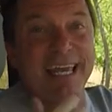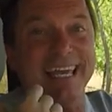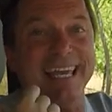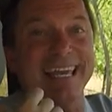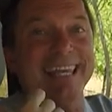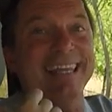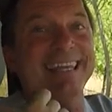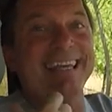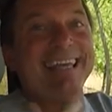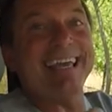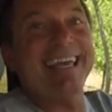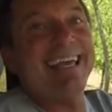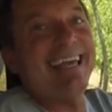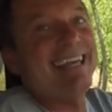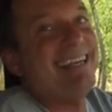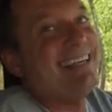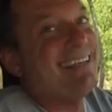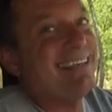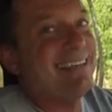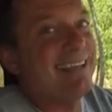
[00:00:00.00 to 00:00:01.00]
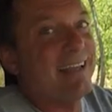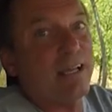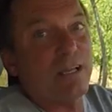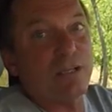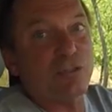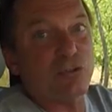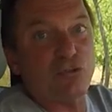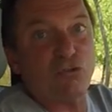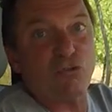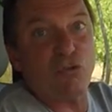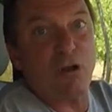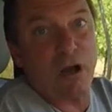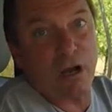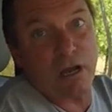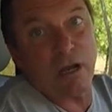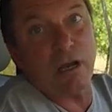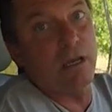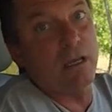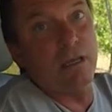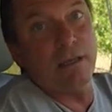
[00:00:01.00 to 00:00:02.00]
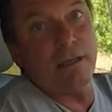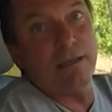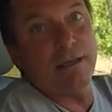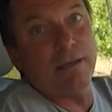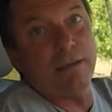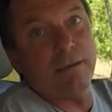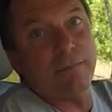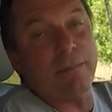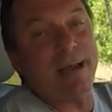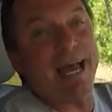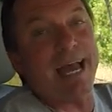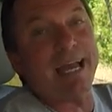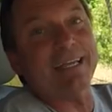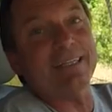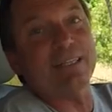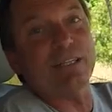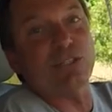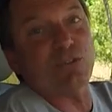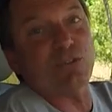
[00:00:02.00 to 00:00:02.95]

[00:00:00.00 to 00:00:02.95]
in the hidden trunk back in the